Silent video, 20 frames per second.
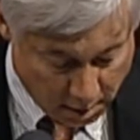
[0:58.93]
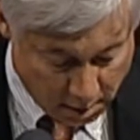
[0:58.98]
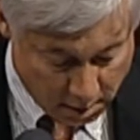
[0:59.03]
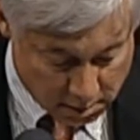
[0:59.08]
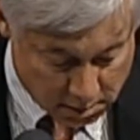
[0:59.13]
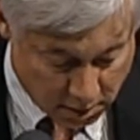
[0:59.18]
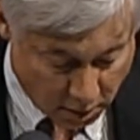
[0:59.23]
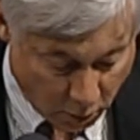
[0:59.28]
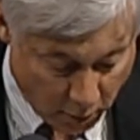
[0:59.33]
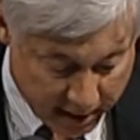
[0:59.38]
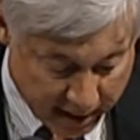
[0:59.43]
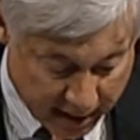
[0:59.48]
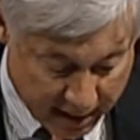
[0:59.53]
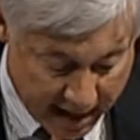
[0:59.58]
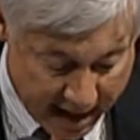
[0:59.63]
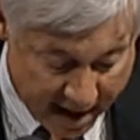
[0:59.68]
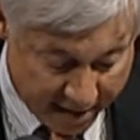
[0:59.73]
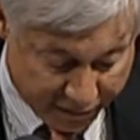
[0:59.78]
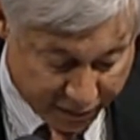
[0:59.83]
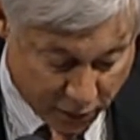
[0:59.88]
So a week and a
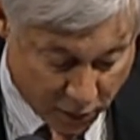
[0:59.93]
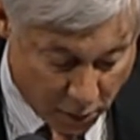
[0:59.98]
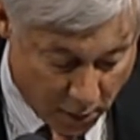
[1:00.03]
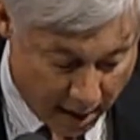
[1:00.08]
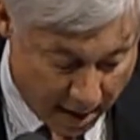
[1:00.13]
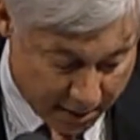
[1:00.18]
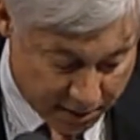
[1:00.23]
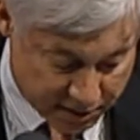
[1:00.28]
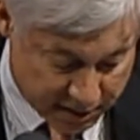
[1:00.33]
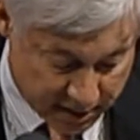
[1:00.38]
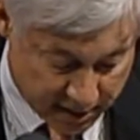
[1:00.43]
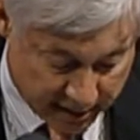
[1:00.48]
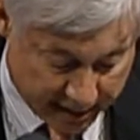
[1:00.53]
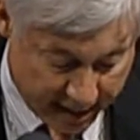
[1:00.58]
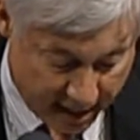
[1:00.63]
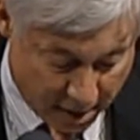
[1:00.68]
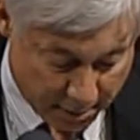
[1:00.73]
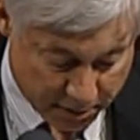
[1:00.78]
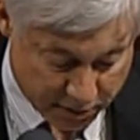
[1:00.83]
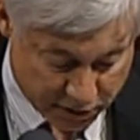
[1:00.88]
half ago, I was in
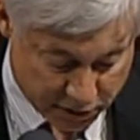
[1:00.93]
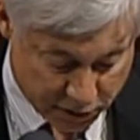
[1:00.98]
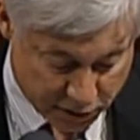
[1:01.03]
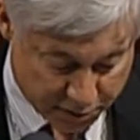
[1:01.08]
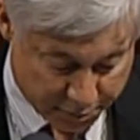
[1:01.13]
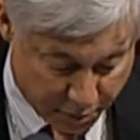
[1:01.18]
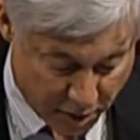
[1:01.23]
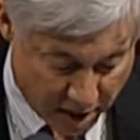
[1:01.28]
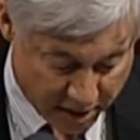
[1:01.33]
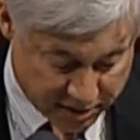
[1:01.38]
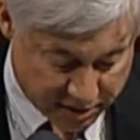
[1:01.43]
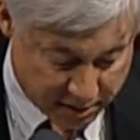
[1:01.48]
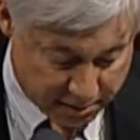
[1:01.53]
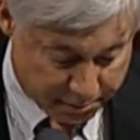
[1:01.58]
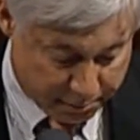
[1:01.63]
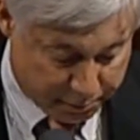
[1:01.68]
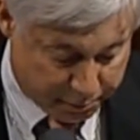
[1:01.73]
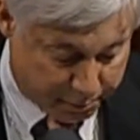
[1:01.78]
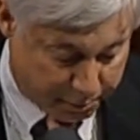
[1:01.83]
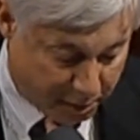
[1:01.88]
Kalamazoo's
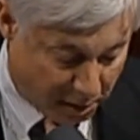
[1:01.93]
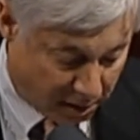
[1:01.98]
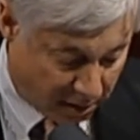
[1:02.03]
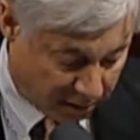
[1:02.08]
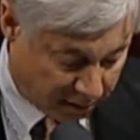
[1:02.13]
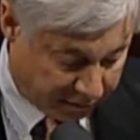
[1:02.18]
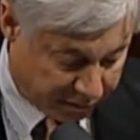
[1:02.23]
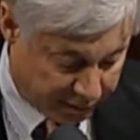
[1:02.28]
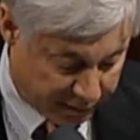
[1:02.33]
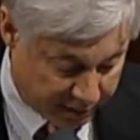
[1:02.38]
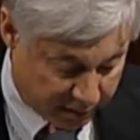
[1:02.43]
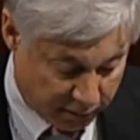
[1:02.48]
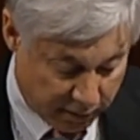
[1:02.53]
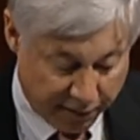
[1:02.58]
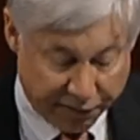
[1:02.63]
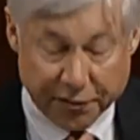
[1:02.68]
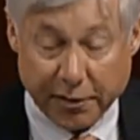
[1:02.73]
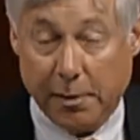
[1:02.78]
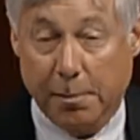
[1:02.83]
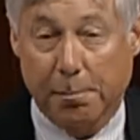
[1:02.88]
Bronson Park for the
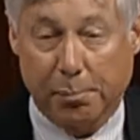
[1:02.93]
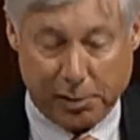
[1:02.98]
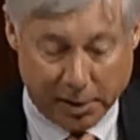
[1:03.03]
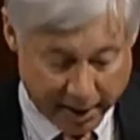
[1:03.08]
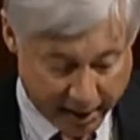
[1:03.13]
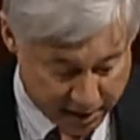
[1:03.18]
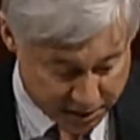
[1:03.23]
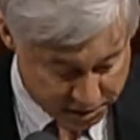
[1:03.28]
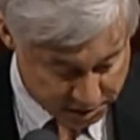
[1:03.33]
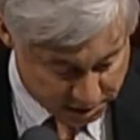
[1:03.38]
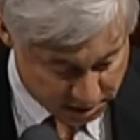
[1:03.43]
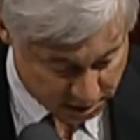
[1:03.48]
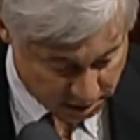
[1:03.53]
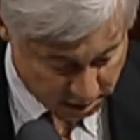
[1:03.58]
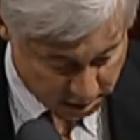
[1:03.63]
Griffin Place